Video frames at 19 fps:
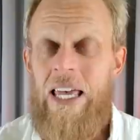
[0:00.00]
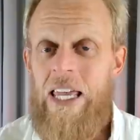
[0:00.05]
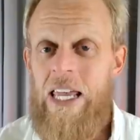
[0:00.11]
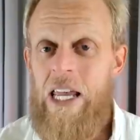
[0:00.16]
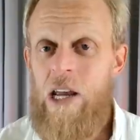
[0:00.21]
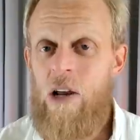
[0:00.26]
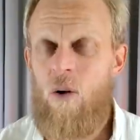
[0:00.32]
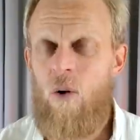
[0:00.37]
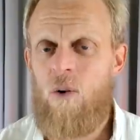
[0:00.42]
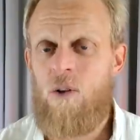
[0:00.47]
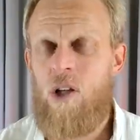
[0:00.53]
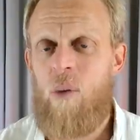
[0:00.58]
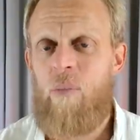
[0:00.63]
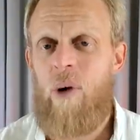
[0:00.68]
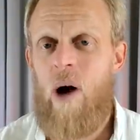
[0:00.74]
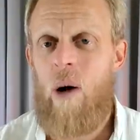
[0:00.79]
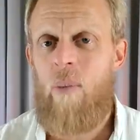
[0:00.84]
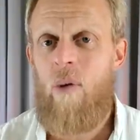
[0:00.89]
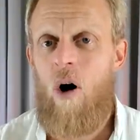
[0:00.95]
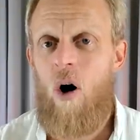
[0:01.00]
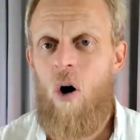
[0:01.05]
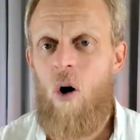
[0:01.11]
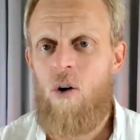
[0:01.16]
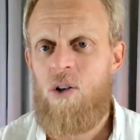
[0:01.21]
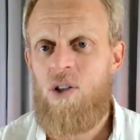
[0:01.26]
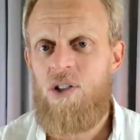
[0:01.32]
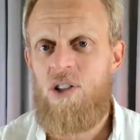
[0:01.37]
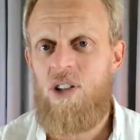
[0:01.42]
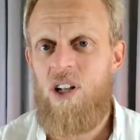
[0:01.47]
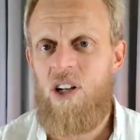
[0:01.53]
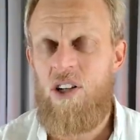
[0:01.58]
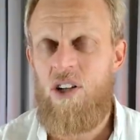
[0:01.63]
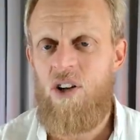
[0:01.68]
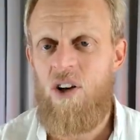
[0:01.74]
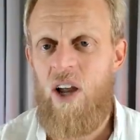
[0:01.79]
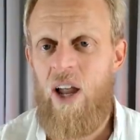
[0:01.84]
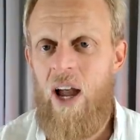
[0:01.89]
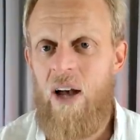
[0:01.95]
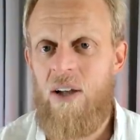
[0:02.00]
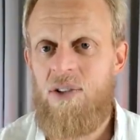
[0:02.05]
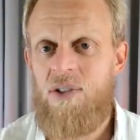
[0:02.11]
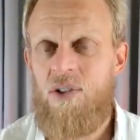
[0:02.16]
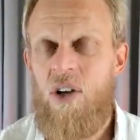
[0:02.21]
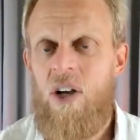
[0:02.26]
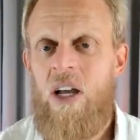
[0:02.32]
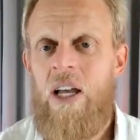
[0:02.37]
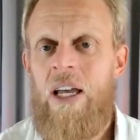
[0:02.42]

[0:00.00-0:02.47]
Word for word: it could also pump oxygen into your house,